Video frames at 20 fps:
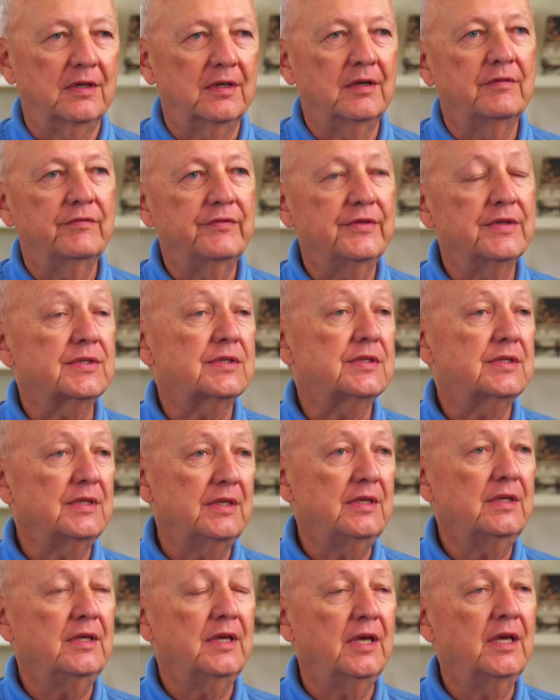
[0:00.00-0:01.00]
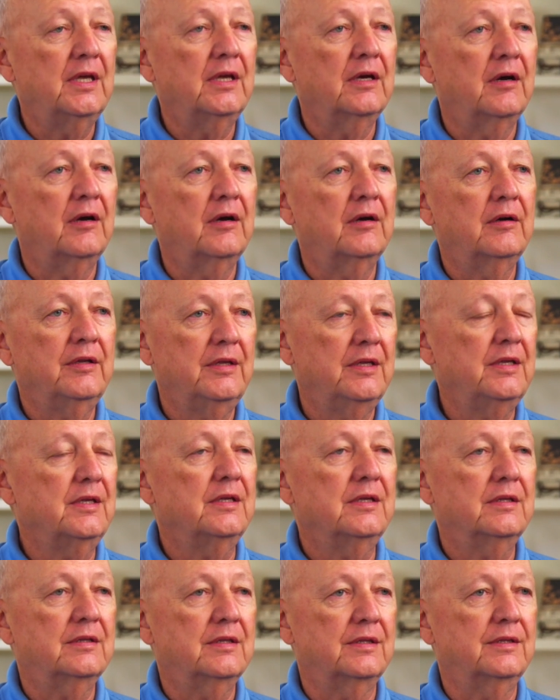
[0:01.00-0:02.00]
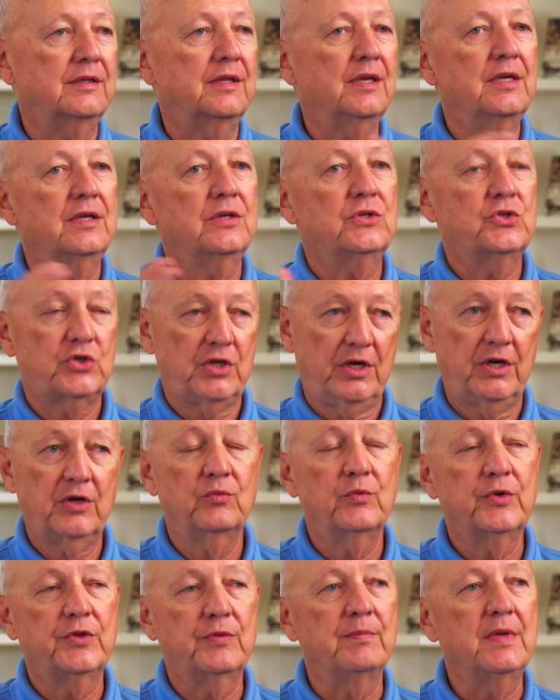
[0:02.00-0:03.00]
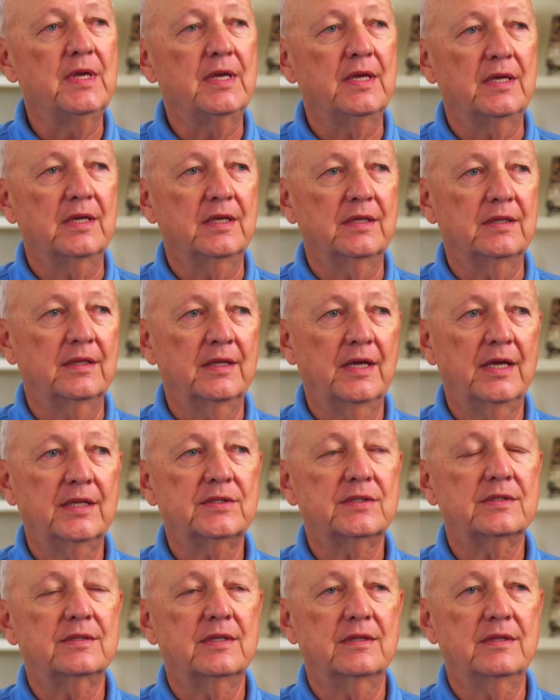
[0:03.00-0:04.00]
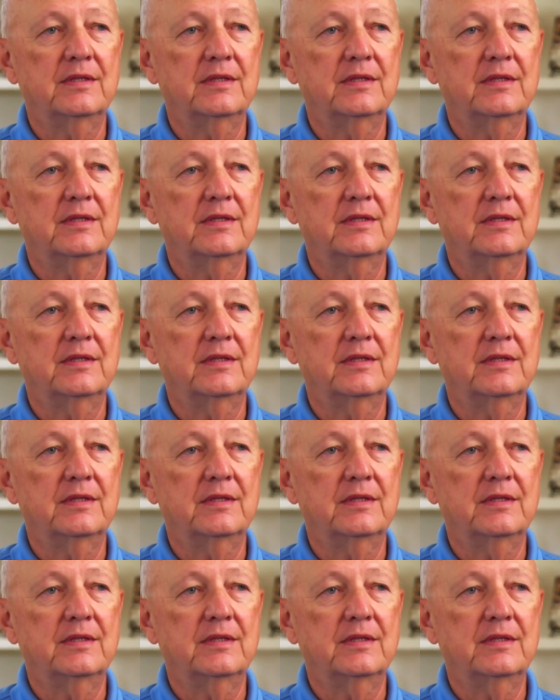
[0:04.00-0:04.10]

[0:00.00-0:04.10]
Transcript: of the C-A-R-E that they shared with me. And that's the